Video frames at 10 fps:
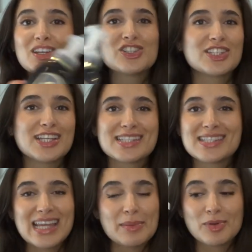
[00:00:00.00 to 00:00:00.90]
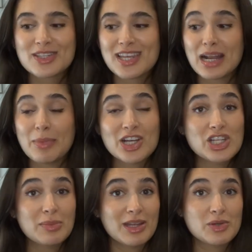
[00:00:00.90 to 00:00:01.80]
Just a staple scent. I'm
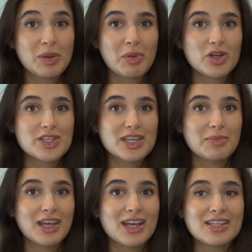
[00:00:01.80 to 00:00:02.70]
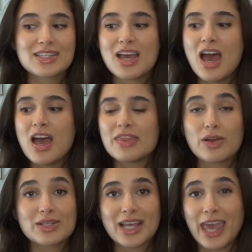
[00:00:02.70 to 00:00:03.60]
actually about to repurchase it because
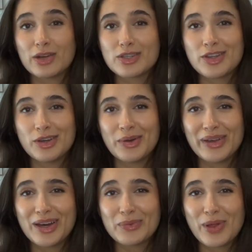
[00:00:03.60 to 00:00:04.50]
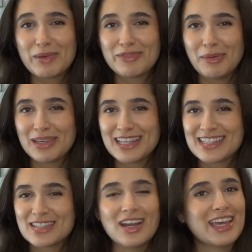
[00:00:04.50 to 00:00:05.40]
there is a candle sale going on while I'm filming
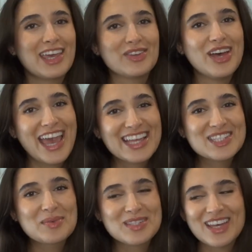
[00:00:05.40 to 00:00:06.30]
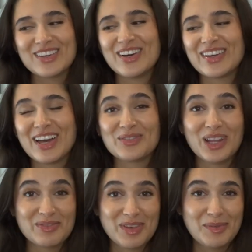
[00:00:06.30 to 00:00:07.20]
this. Not candle, a hand soap sale going on while
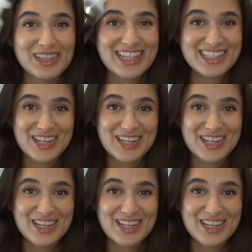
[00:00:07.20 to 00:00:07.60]
I'm filming this.